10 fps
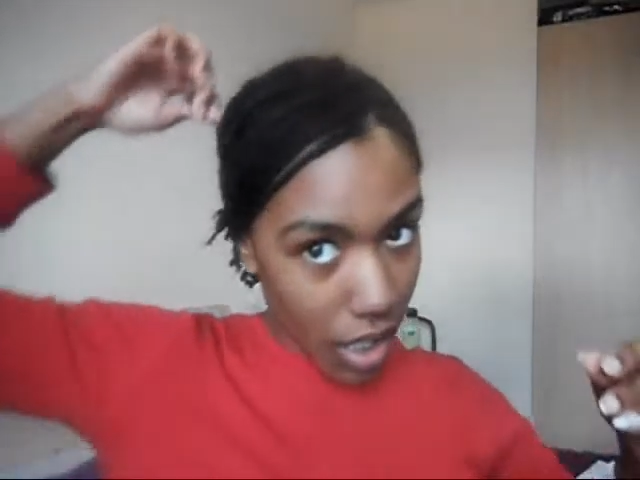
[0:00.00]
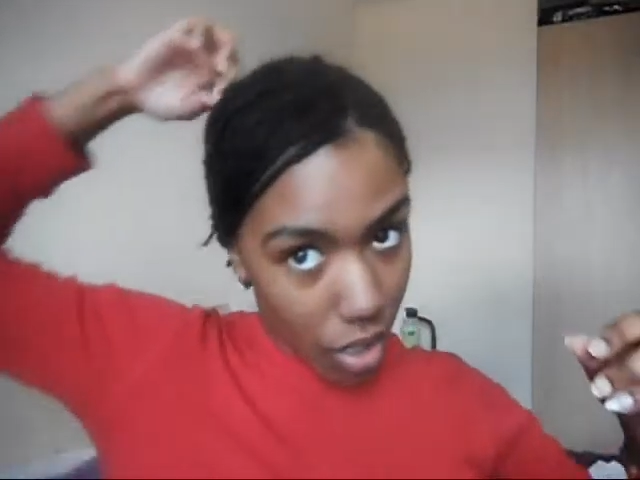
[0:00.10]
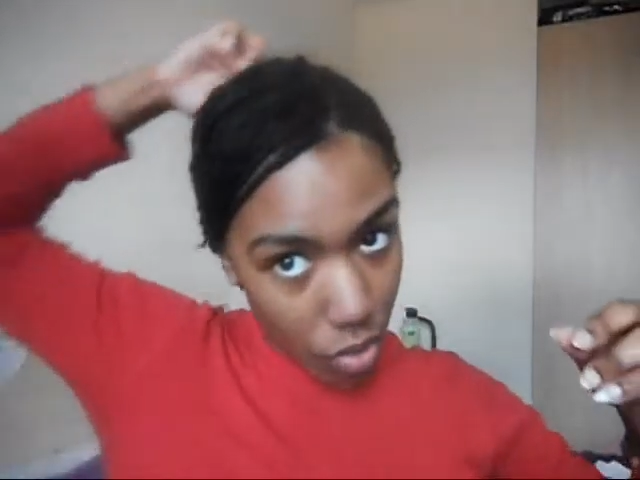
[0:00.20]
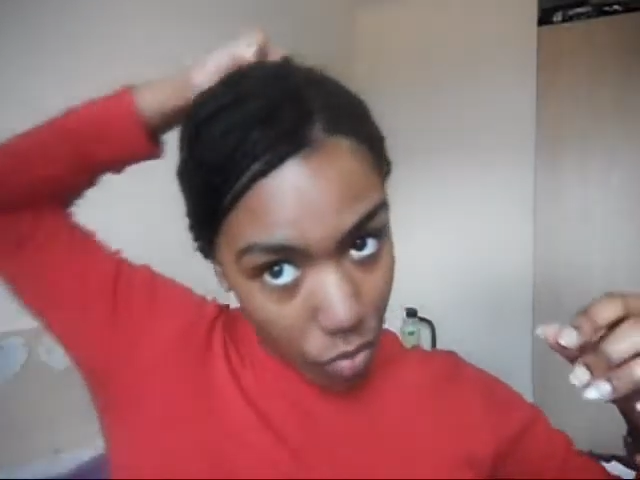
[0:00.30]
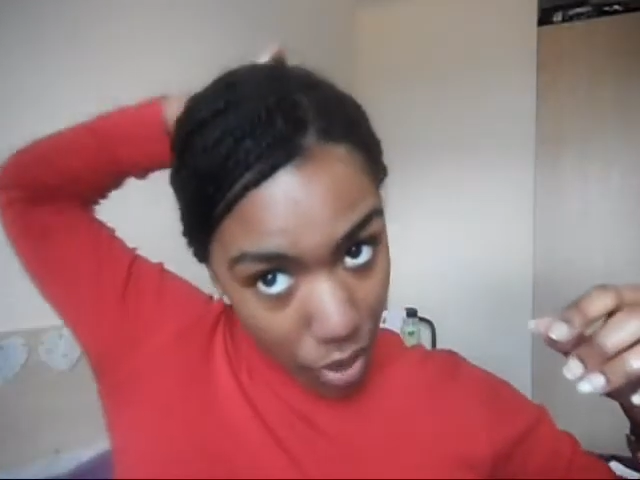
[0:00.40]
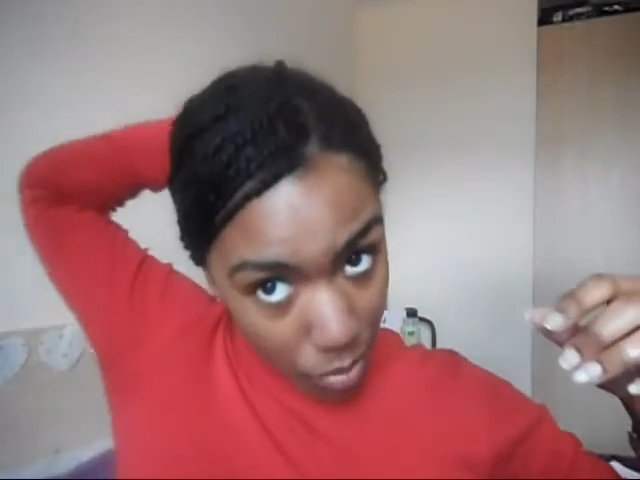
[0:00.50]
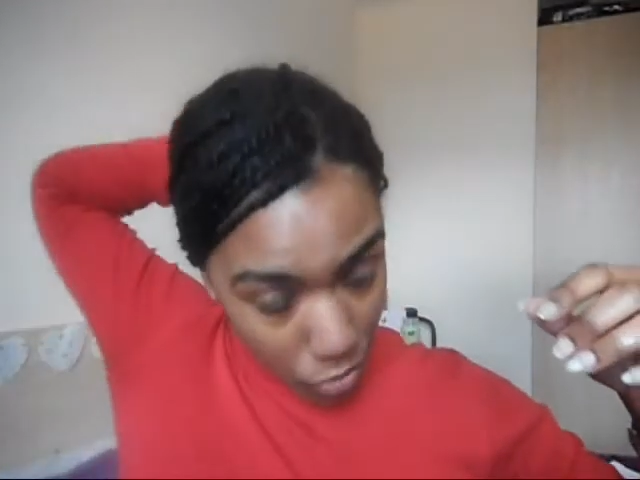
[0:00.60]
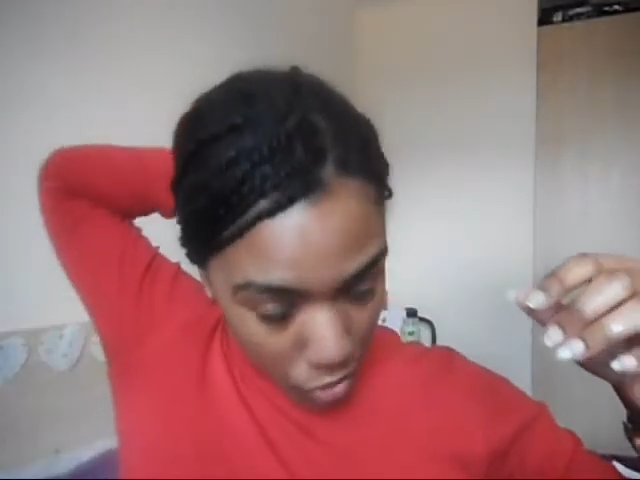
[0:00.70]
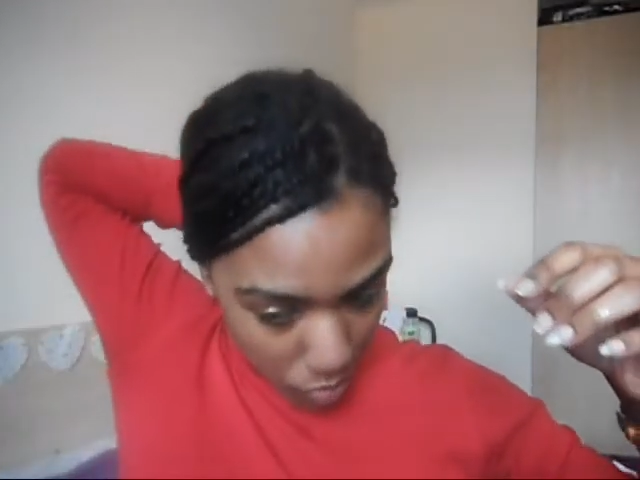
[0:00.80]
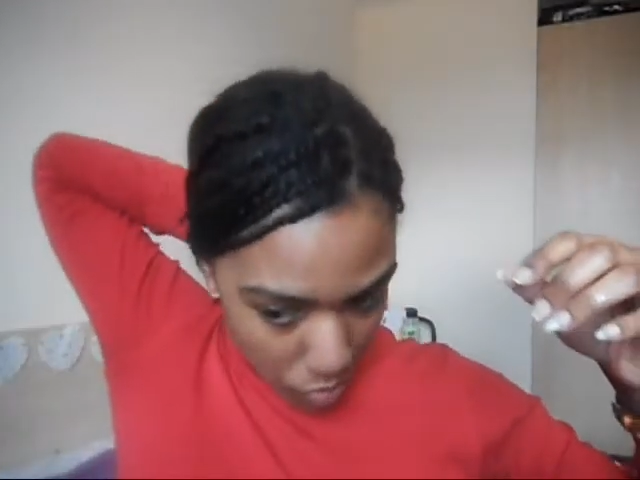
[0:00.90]
I'll wrap
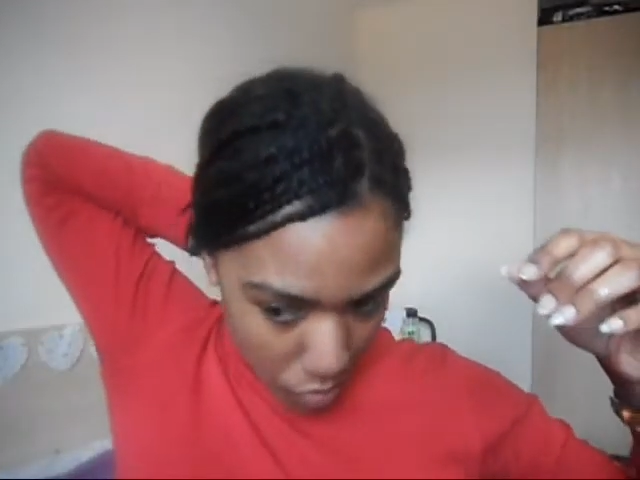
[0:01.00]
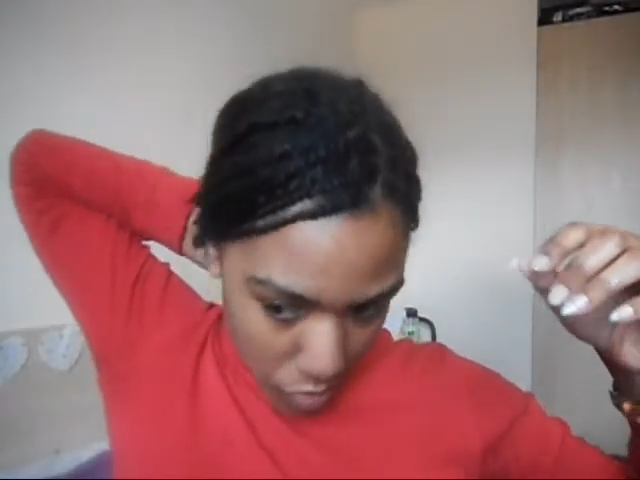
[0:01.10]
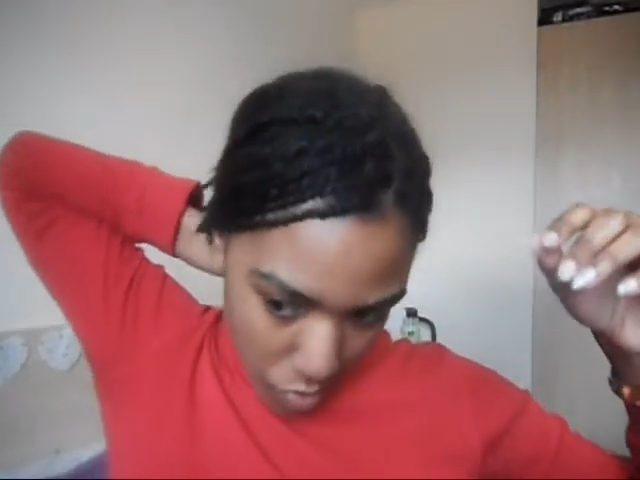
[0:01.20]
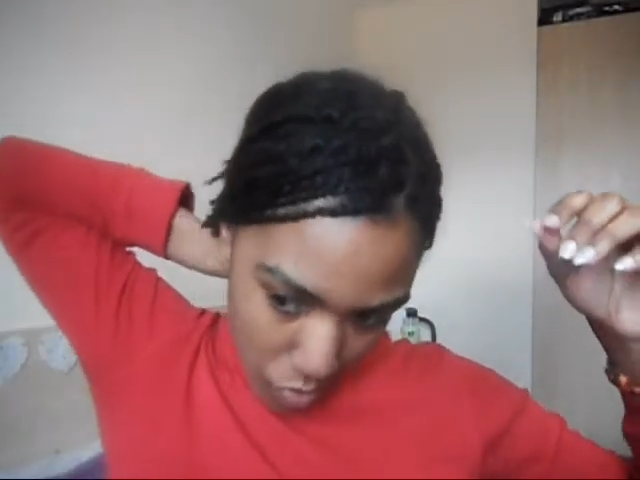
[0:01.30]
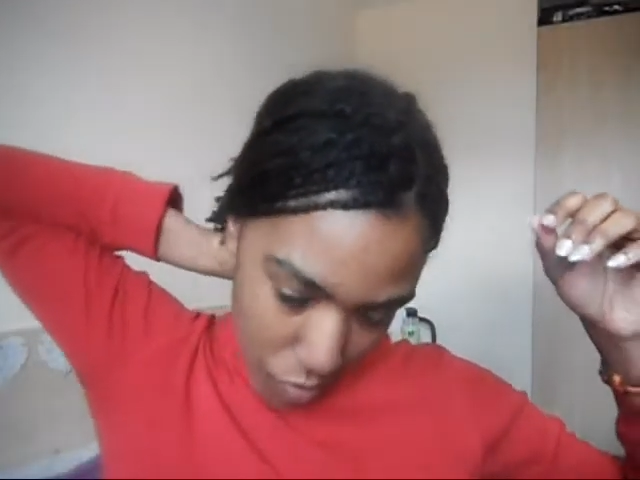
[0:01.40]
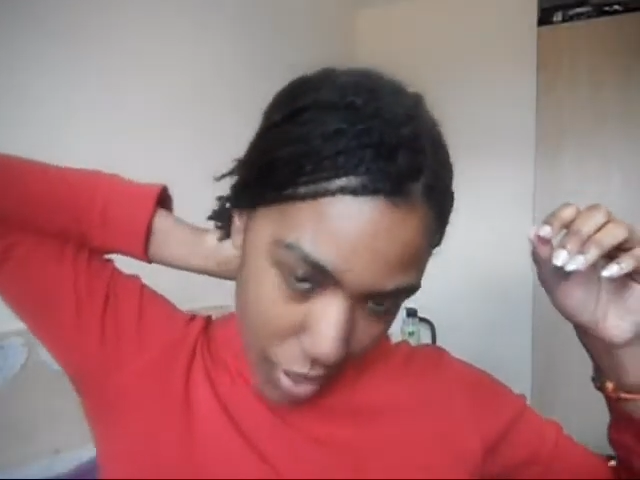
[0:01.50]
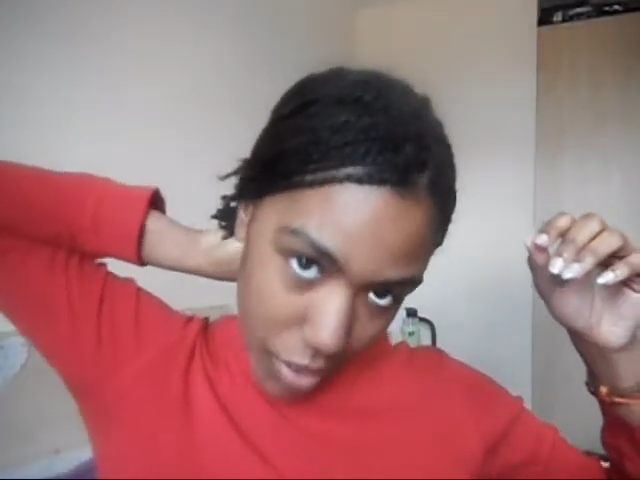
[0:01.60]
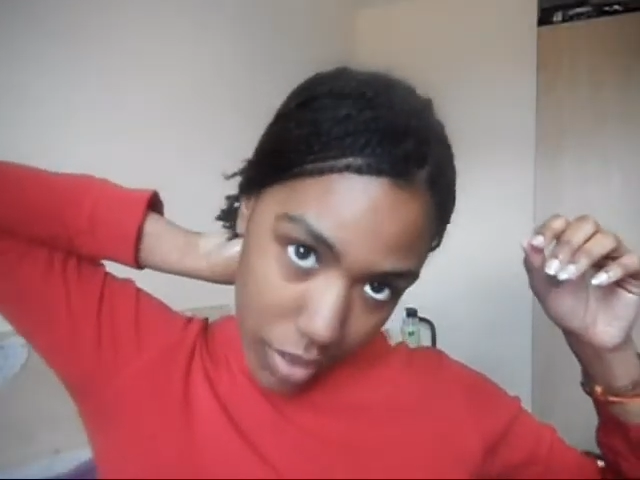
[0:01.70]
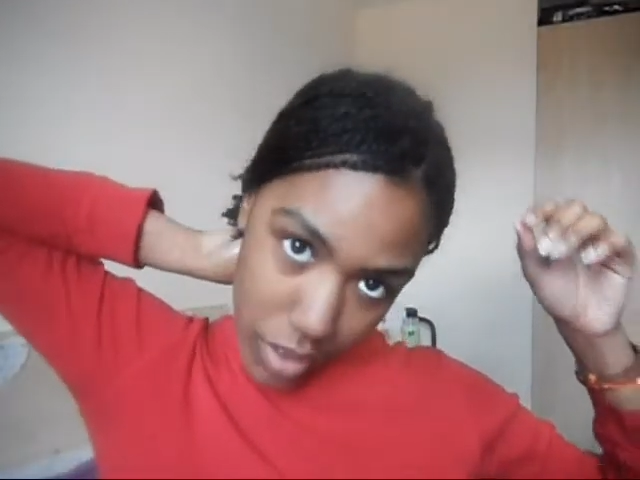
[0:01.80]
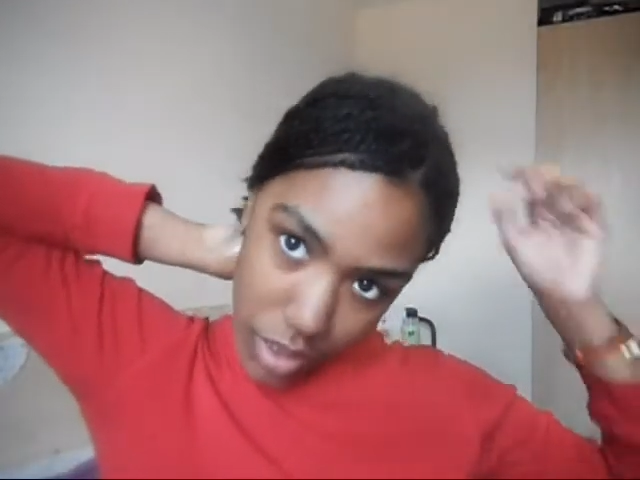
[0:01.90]
them
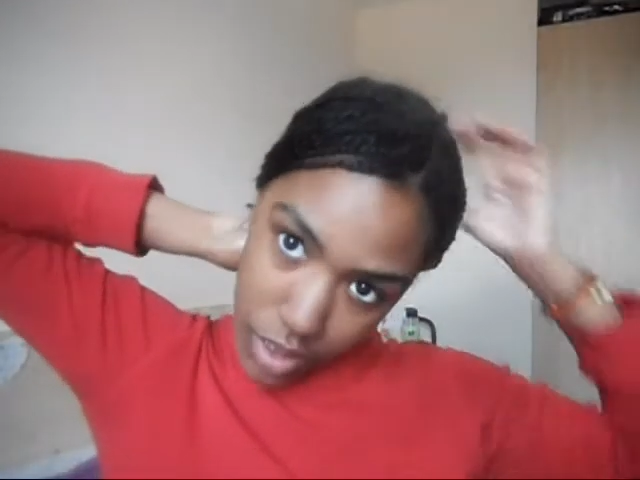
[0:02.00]
round